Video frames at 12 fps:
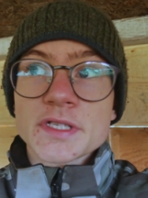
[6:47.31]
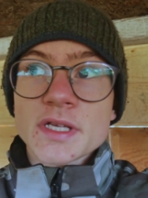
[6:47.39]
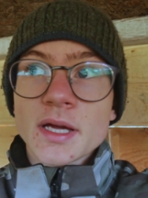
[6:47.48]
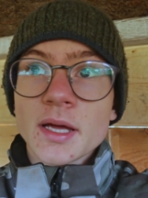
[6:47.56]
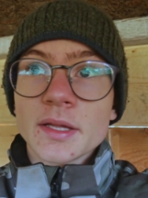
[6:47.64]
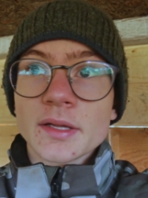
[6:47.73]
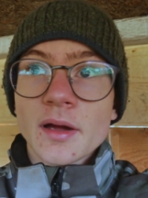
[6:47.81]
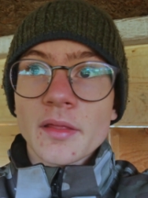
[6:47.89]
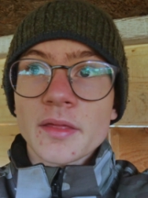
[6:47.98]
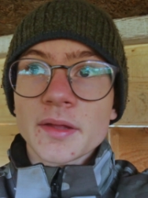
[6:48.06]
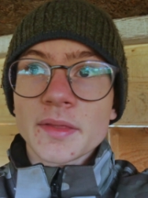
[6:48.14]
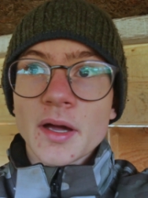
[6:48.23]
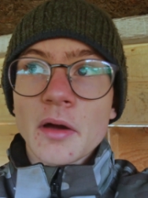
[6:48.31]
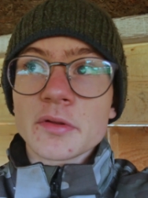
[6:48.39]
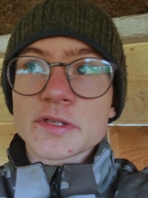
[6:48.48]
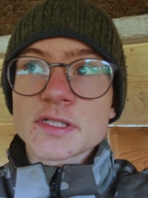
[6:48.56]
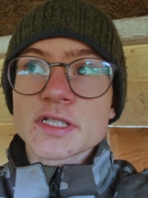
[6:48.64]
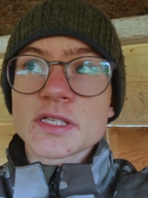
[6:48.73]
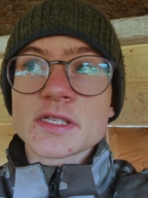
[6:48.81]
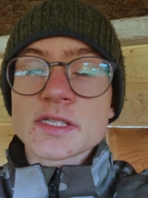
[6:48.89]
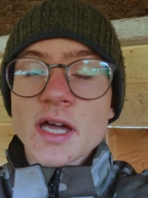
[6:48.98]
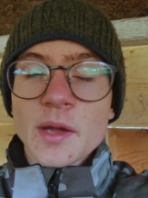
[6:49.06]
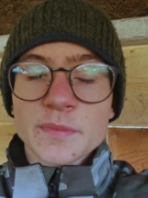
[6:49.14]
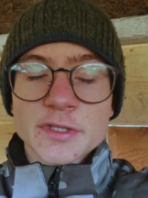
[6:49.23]
and I think now it's just
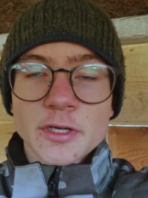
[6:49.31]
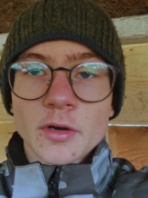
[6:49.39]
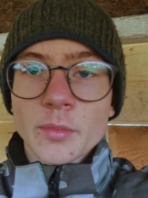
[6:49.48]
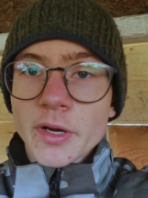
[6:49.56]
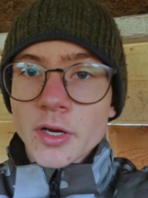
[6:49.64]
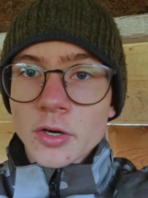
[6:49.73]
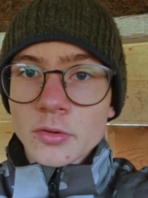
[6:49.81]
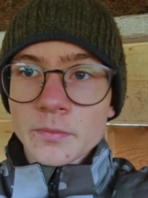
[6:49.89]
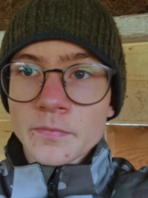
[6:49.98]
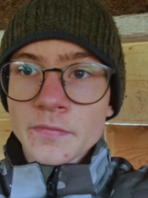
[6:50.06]
time to go back home,